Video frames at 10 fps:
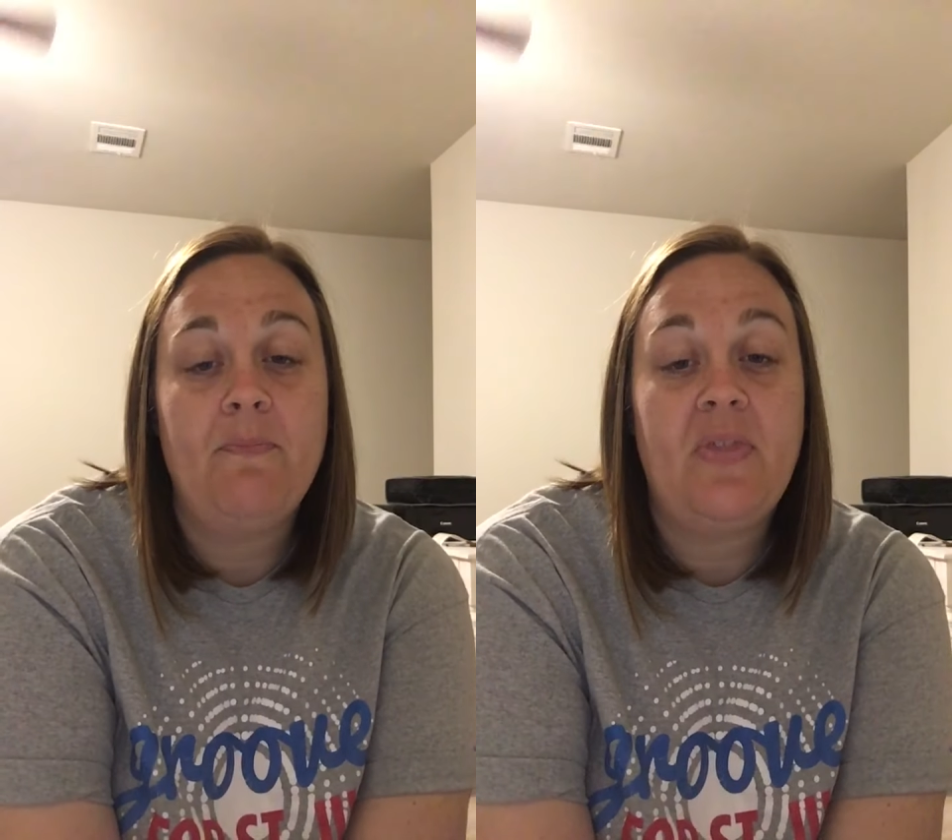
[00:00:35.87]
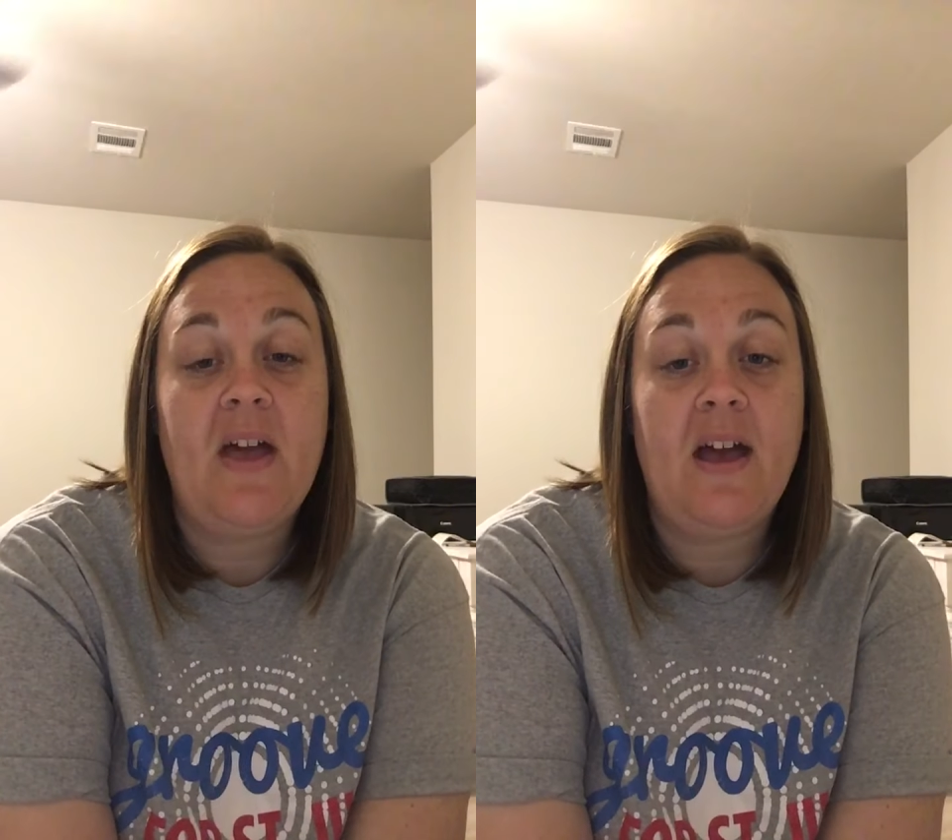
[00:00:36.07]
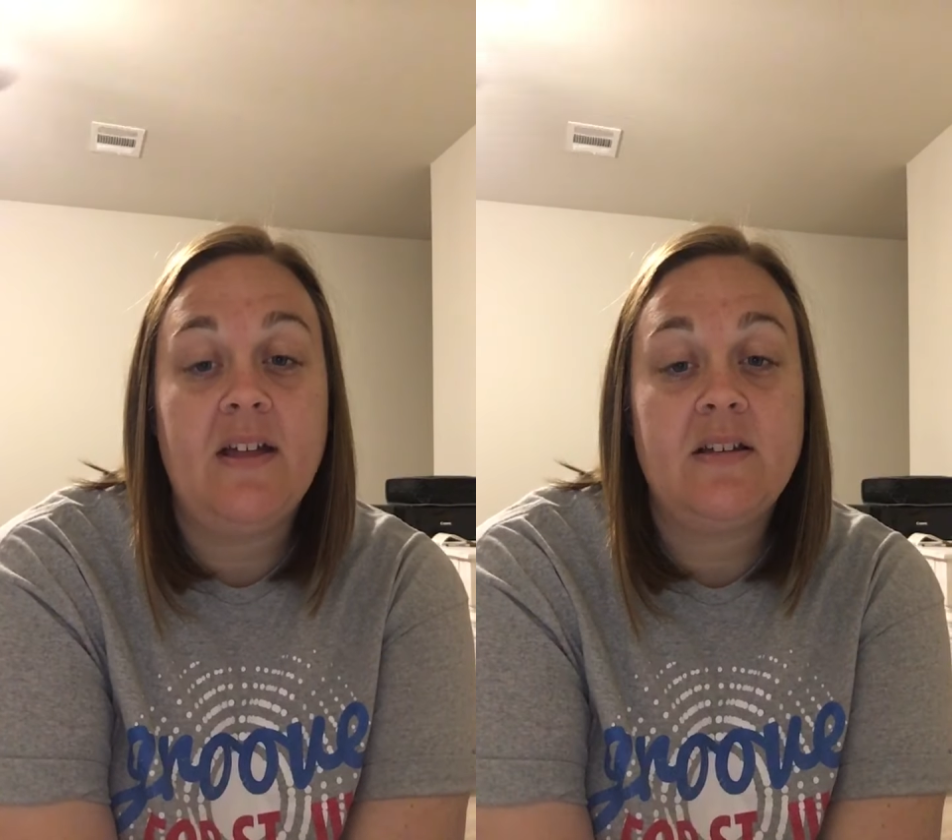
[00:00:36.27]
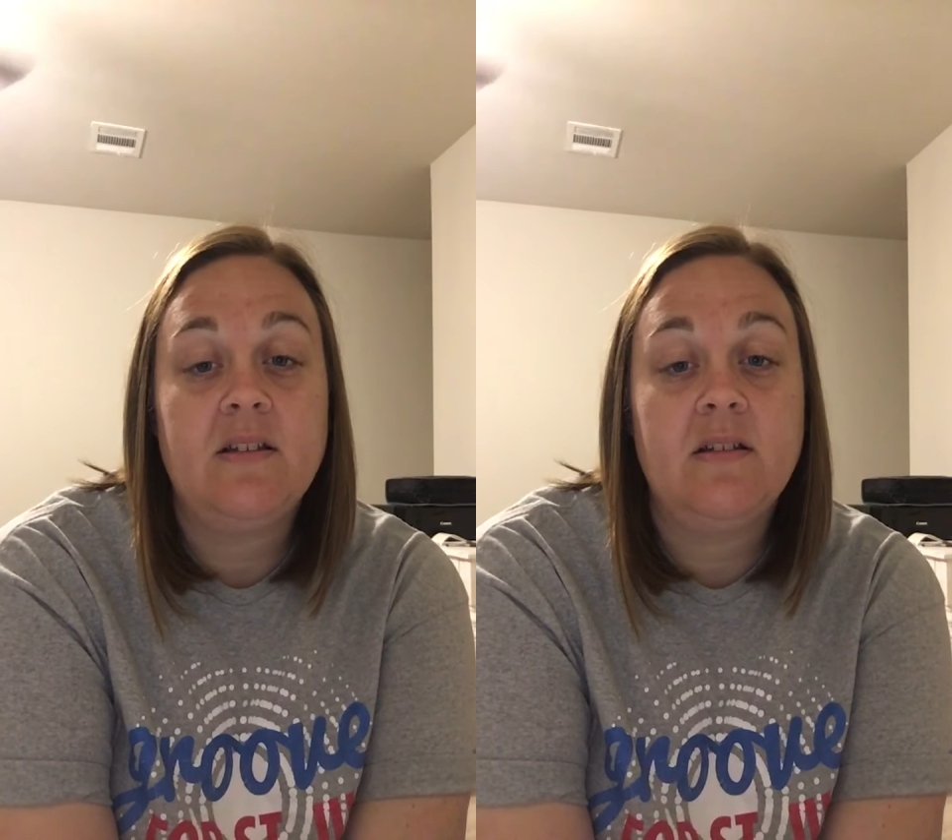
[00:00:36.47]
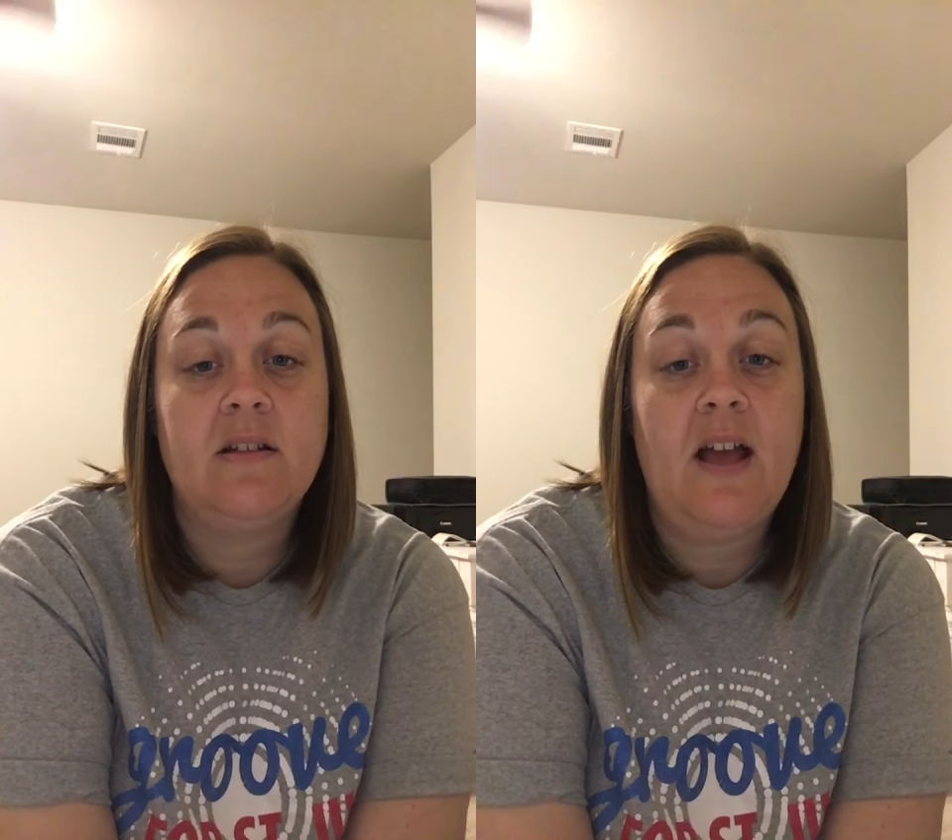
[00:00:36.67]
that
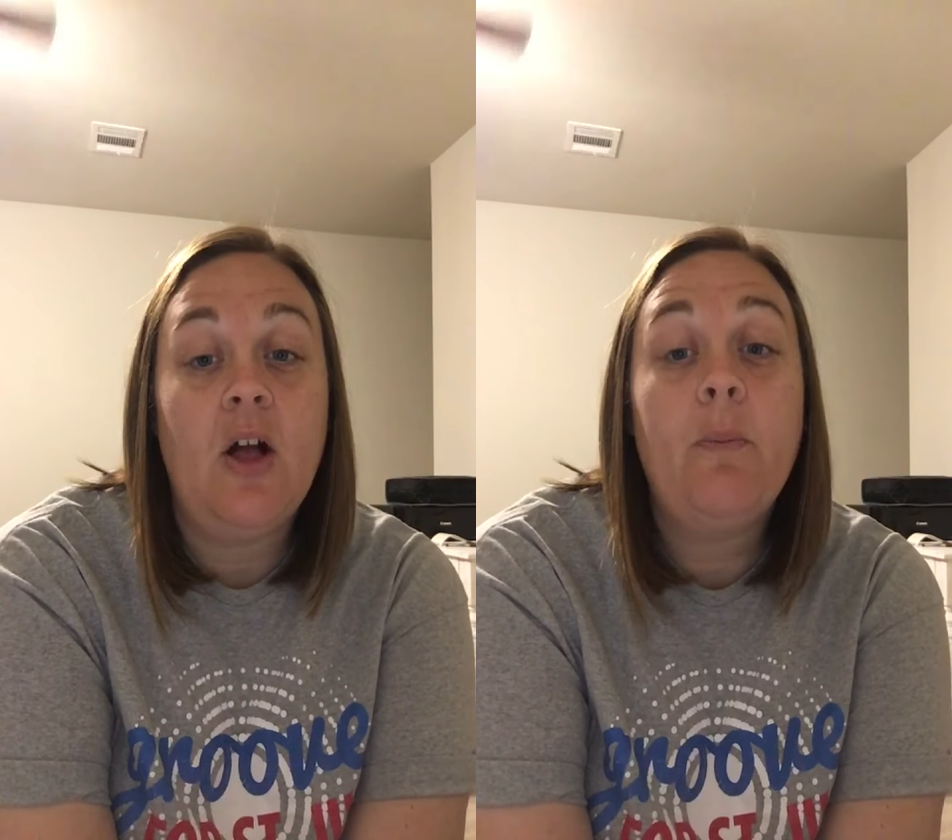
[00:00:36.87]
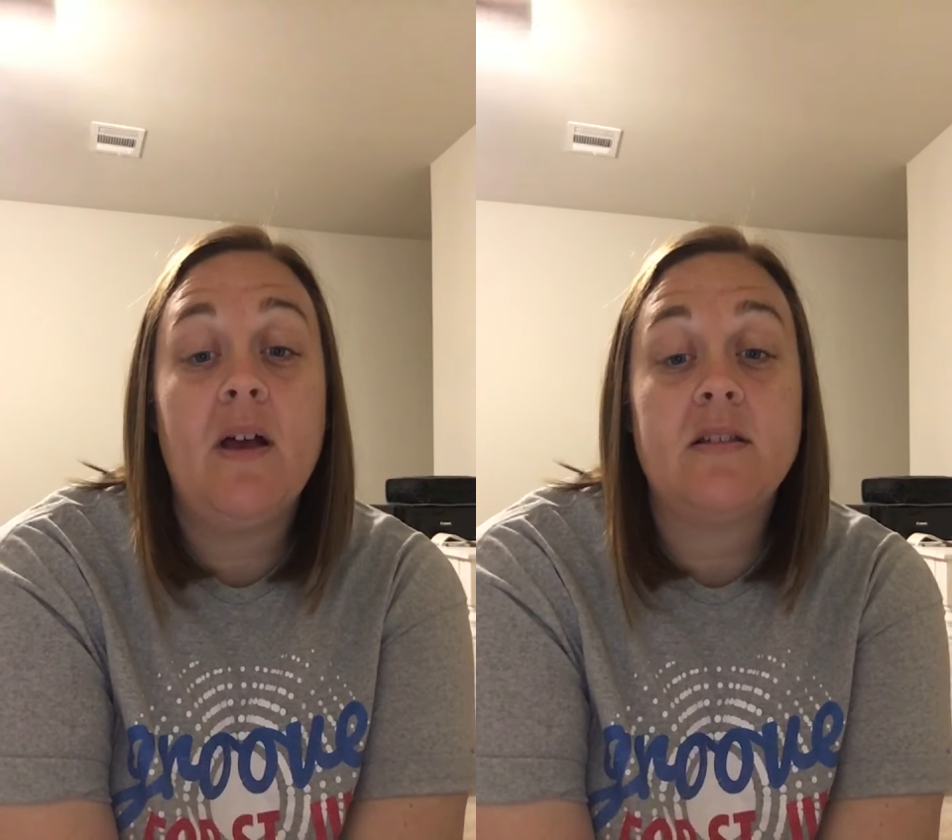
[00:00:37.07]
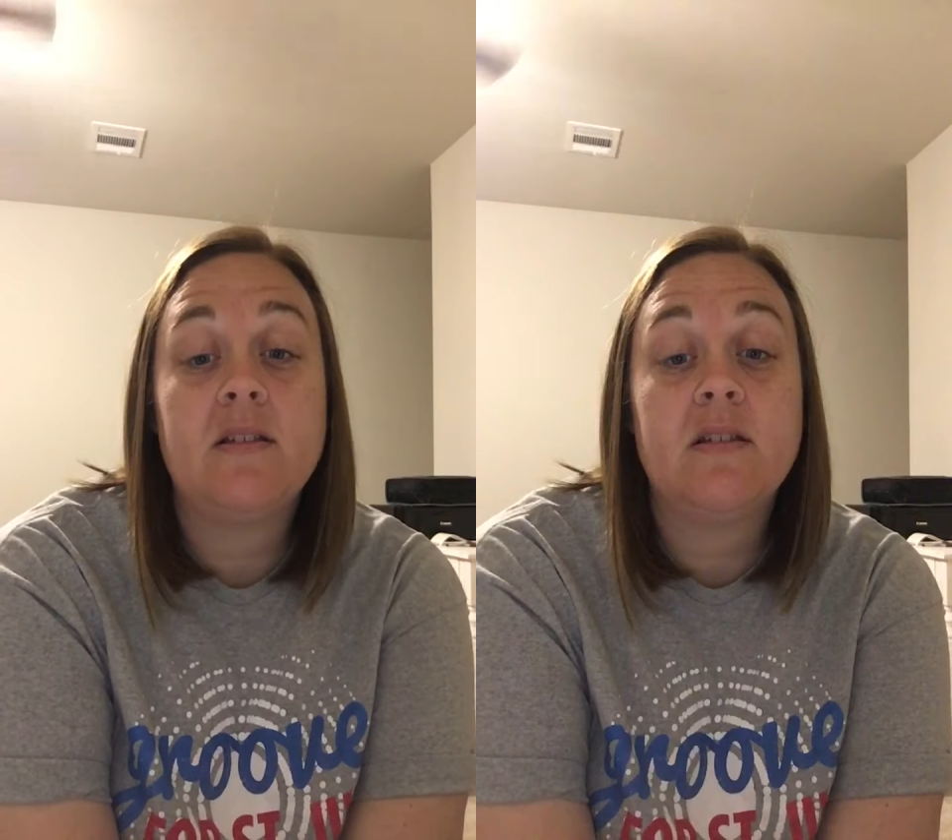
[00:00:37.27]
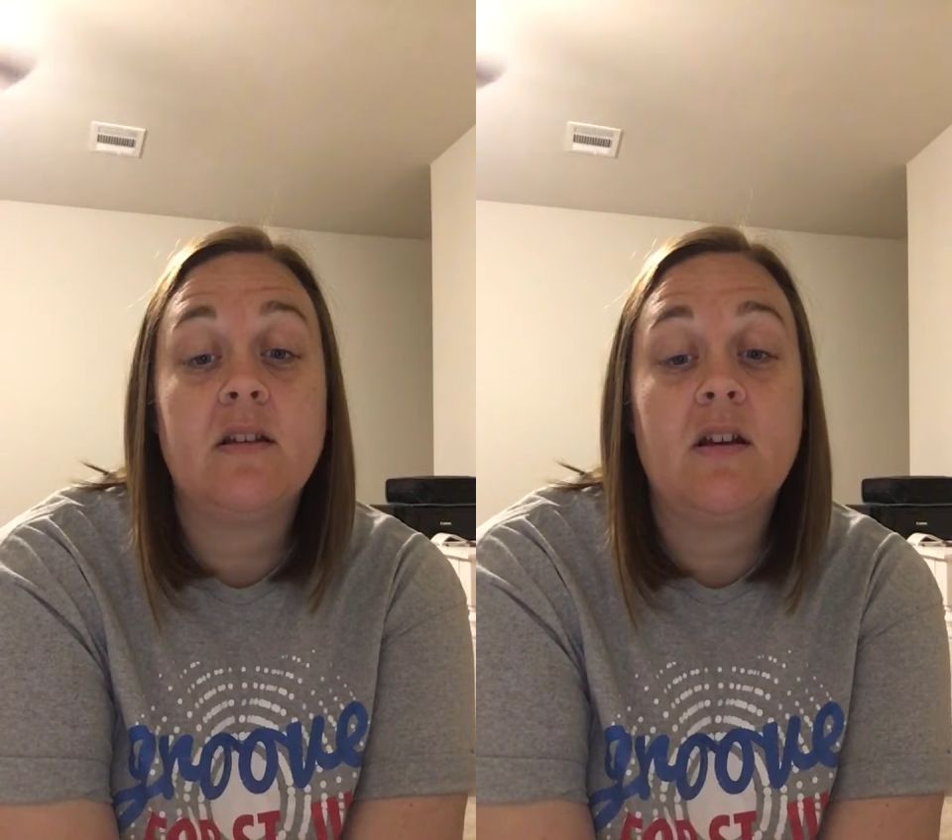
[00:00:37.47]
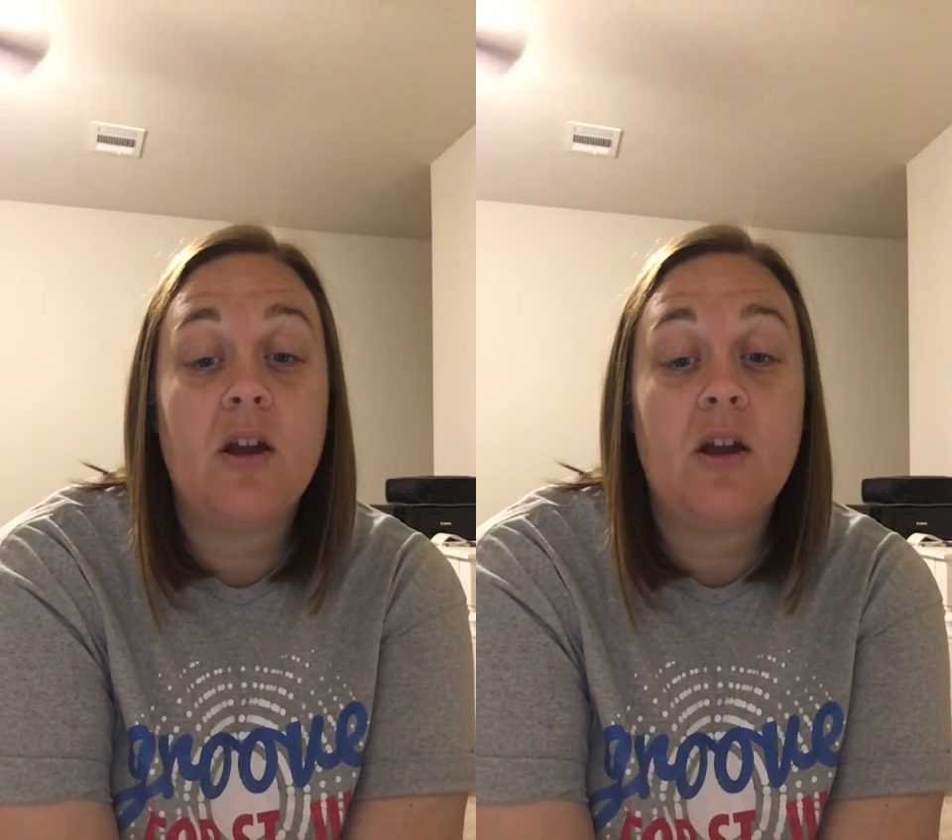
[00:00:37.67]
help us